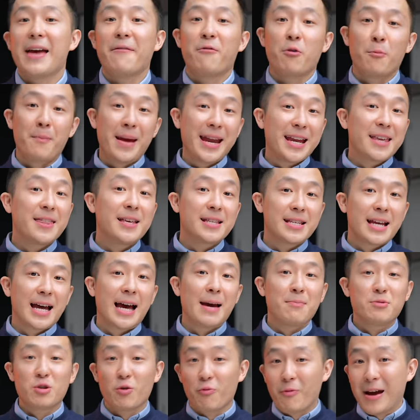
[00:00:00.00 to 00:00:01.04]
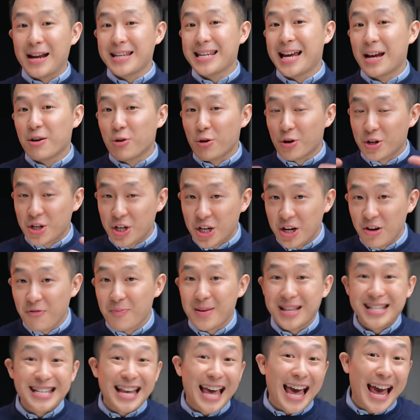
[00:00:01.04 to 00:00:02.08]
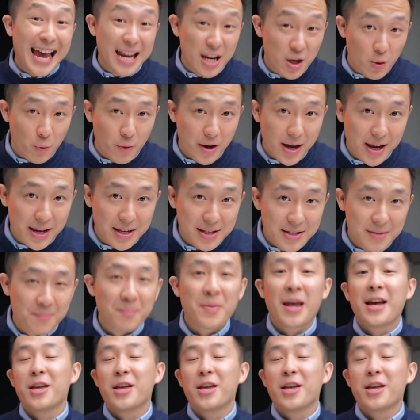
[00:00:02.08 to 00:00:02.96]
If you're making the time to write down your achievements anyways,